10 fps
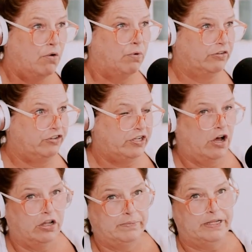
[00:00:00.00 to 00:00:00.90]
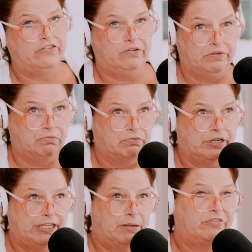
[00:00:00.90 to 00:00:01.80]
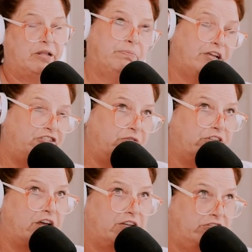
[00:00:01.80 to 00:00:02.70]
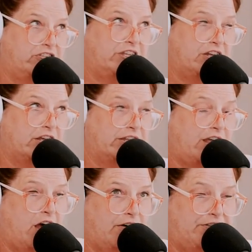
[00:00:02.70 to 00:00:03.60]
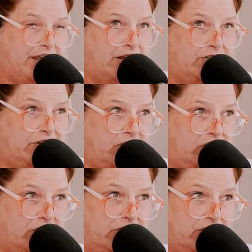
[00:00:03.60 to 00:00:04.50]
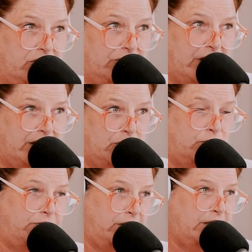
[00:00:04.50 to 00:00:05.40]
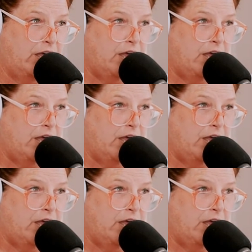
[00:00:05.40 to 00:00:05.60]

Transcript: Well, she called me and she was really upset. Plus, she was on just getting on off the anesthesia, so she was kind of goofy.